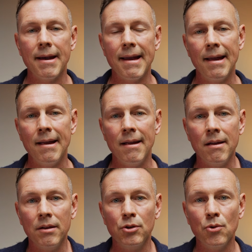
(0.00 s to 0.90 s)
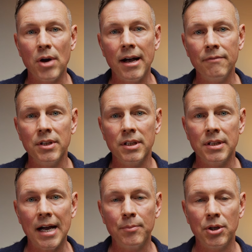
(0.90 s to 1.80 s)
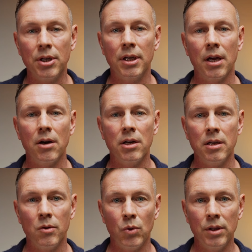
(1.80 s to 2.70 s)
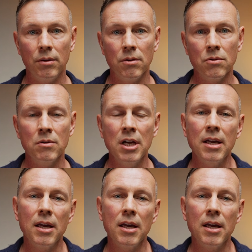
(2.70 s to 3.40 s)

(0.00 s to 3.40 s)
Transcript: and you have the adapter and carry it with you,